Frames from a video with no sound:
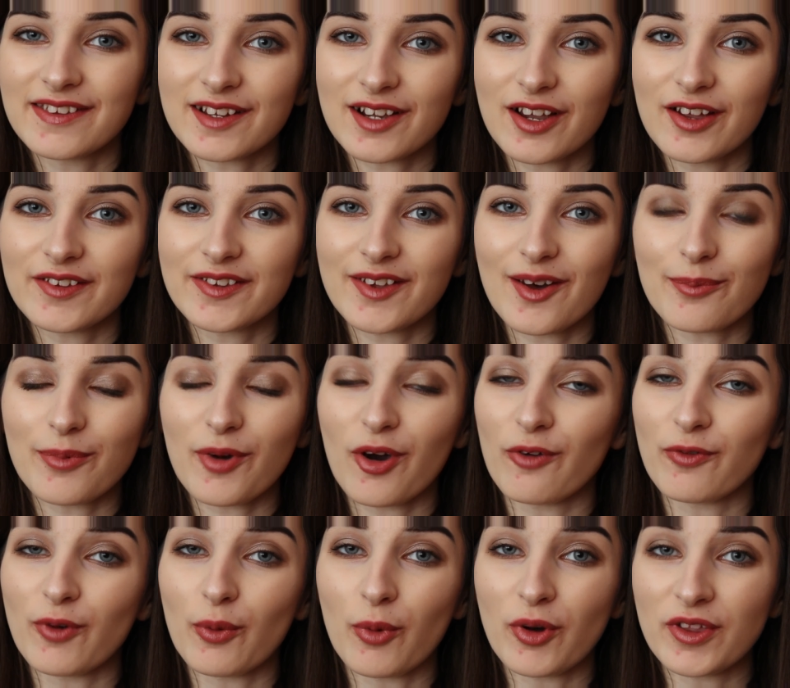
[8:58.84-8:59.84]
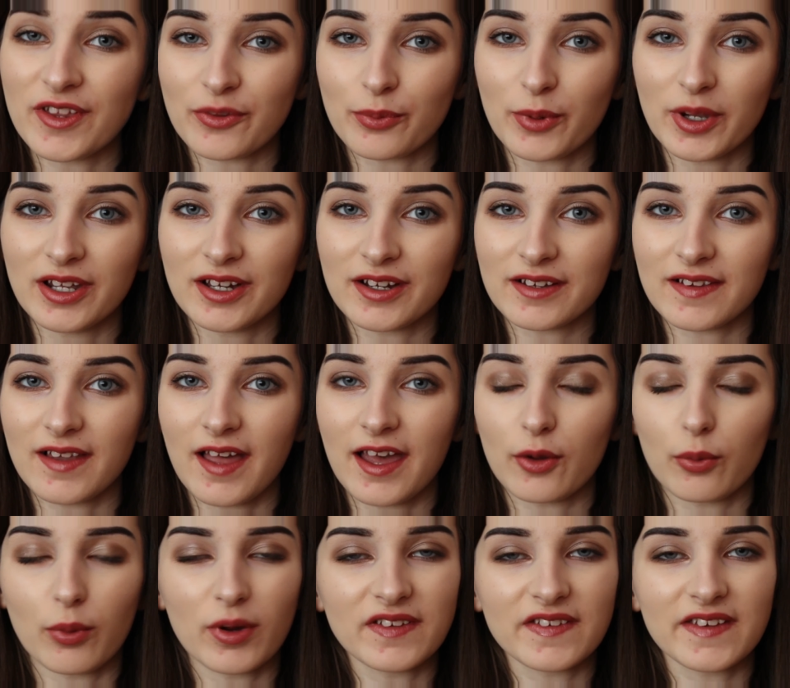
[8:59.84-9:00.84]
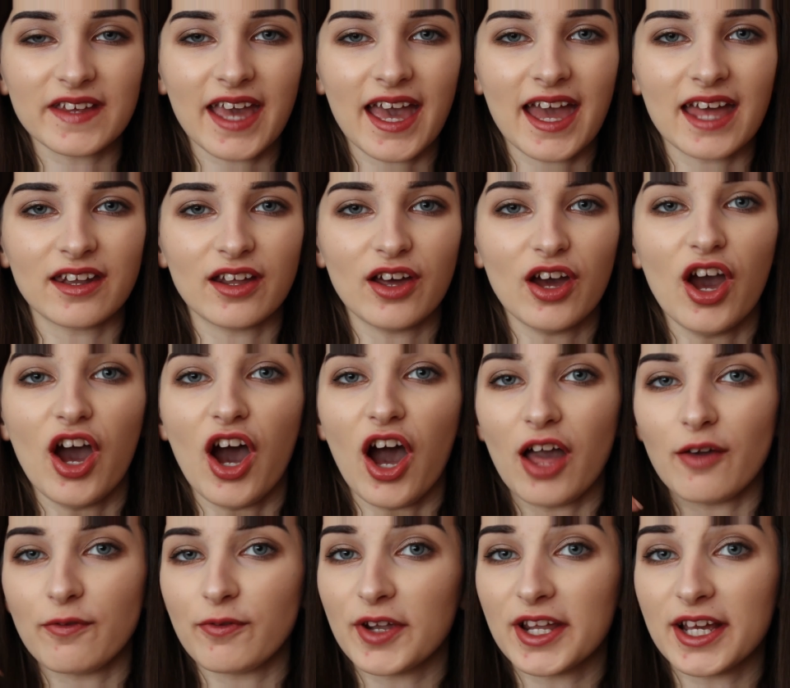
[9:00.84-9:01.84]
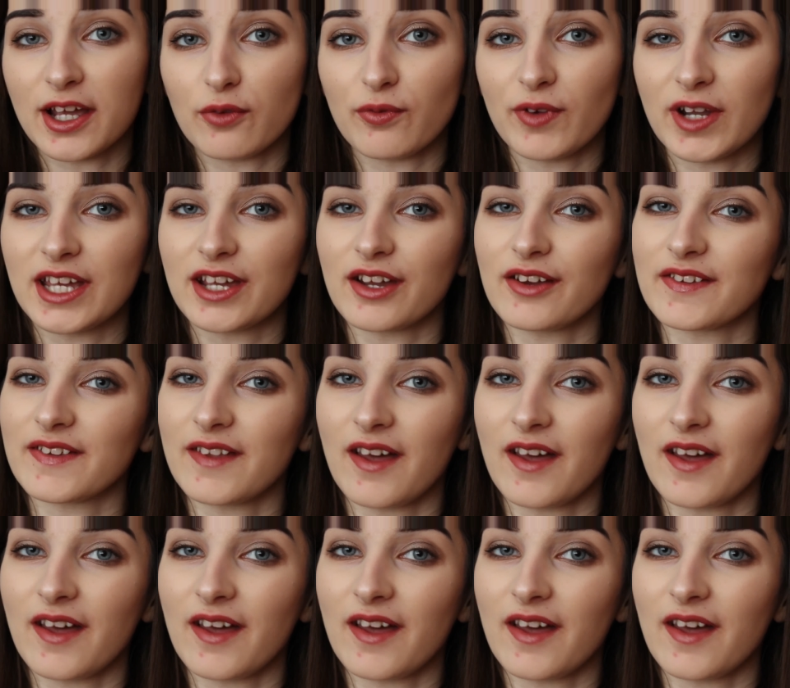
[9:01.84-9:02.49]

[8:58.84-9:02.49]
a close-up of what this one looks like. Once again, I feel like it really goes